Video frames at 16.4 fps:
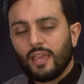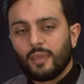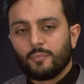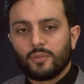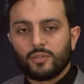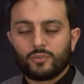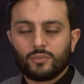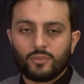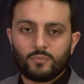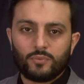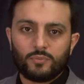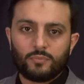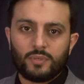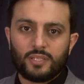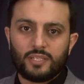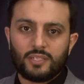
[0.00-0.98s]
Amir
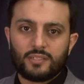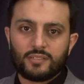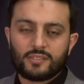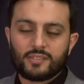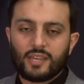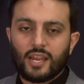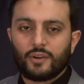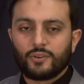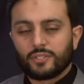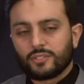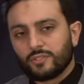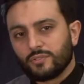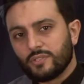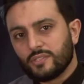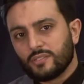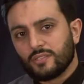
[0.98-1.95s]
al-Mu'mineen's
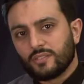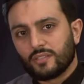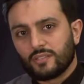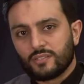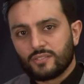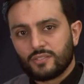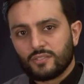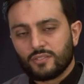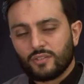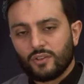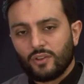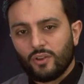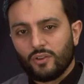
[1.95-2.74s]
characteristics